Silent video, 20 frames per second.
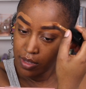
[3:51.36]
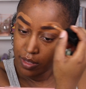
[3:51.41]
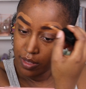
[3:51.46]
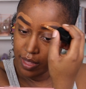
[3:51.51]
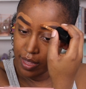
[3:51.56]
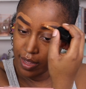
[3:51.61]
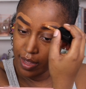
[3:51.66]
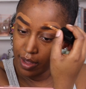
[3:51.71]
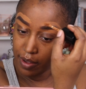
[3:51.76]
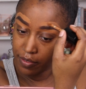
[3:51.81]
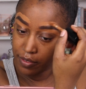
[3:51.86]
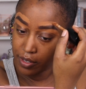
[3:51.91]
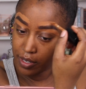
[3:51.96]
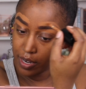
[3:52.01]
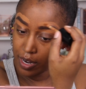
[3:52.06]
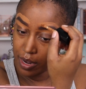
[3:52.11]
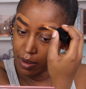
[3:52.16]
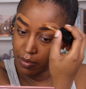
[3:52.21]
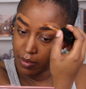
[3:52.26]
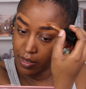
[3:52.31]
Like, after
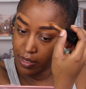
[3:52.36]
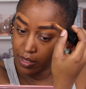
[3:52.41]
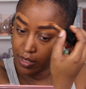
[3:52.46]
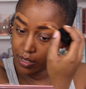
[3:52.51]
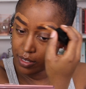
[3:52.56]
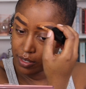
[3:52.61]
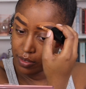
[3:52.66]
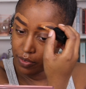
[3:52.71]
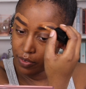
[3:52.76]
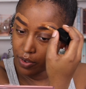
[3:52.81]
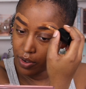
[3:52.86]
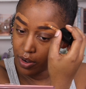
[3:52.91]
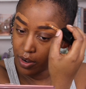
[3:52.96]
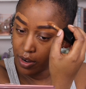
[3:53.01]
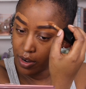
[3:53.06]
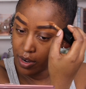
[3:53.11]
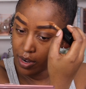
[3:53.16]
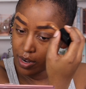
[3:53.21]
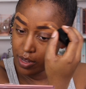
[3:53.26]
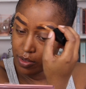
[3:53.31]
coming this
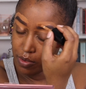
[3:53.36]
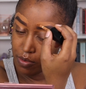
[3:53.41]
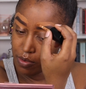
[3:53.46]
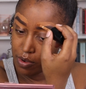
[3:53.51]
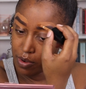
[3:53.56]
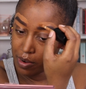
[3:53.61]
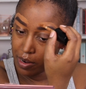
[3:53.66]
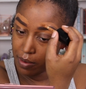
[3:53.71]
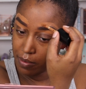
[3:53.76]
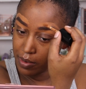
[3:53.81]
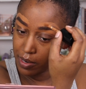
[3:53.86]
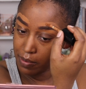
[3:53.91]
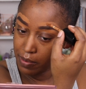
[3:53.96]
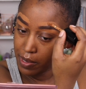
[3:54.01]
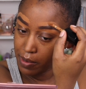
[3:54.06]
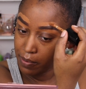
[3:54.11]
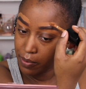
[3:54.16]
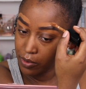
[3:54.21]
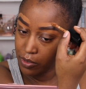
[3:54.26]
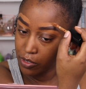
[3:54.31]
far, and you know how many
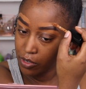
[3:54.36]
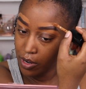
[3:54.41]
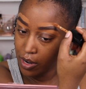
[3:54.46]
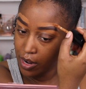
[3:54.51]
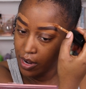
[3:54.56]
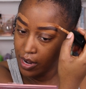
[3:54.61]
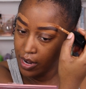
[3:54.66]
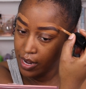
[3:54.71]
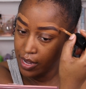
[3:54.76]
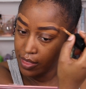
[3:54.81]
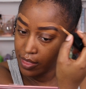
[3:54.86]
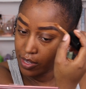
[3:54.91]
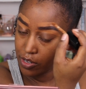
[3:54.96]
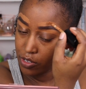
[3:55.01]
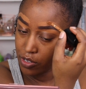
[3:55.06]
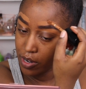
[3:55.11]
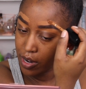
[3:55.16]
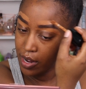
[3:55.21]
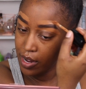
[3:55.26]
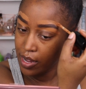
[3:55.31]
people try, and they
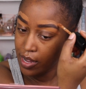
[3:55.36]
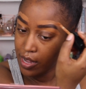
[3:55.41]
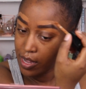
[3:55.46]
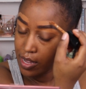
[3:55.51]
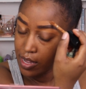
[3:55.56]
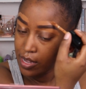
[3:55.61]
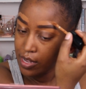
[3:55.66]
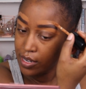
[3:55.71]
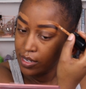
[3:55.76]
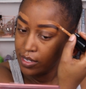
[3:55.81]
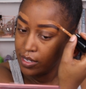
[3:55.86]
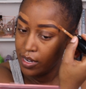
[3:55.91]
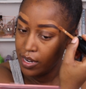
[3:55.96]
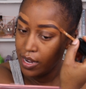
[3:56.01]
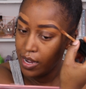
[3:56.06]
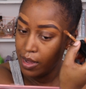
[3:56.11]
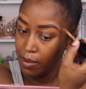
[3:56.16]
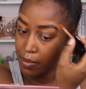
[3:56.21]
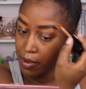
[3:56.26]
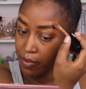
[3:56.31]
try
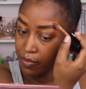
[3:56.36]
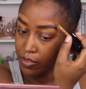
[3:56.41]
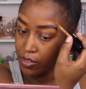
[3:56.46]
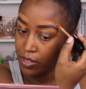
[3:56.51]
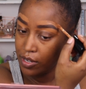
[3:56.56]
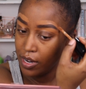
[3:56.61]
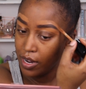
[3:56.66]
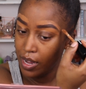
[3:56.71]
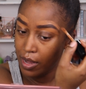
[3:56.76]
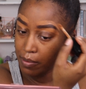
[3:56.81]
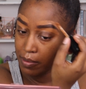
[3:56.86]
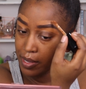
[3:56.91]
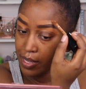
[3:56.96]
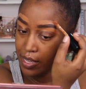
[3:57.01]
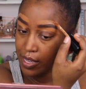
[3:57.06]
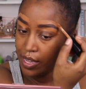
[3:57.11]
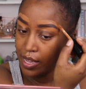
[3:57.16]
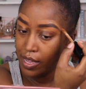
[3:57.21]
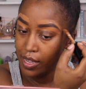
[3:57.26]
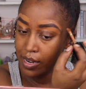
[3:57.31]
time after time
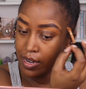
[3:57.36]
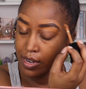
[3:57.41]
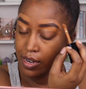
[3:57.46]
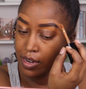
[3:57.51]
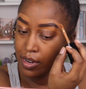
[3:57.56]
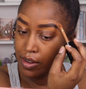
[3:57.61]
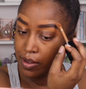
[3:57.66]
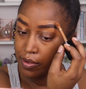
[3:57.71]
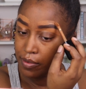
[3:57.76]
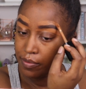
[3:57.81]
again,